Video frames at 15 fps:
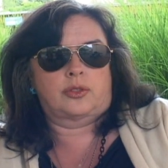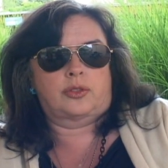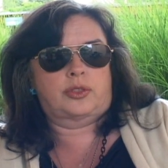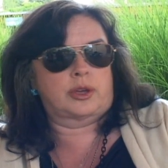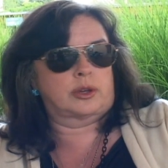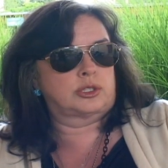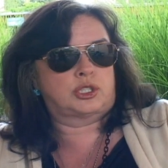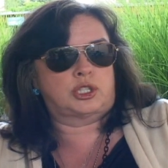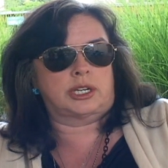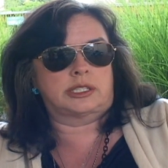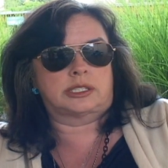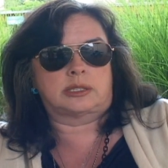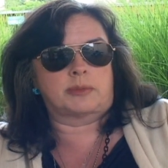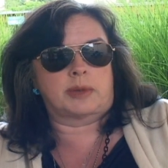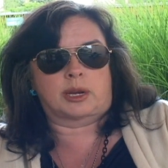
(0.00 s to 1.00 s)
those
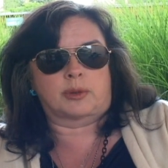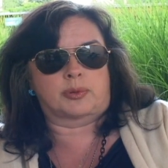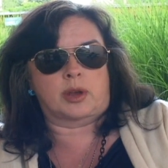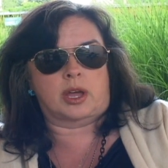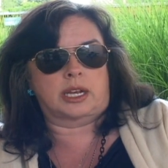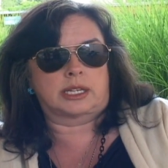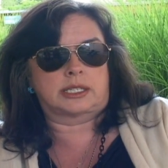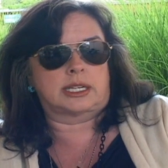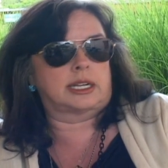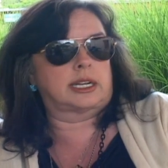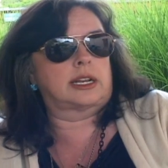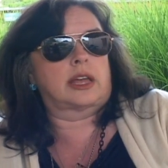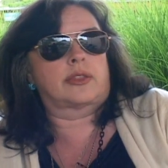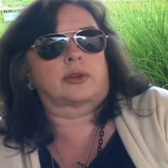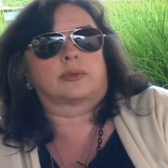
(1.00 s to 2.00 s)
genes to make a product and
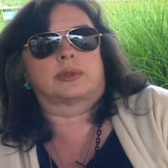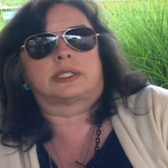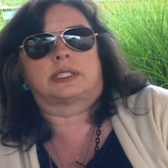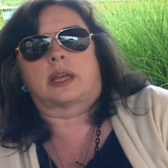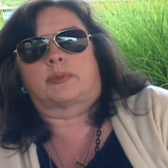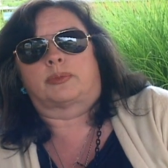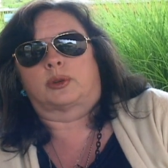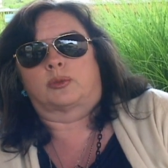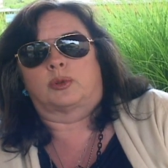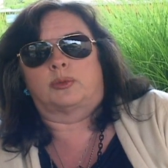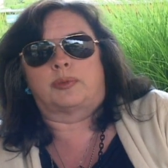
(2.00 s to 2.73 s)
another receptor will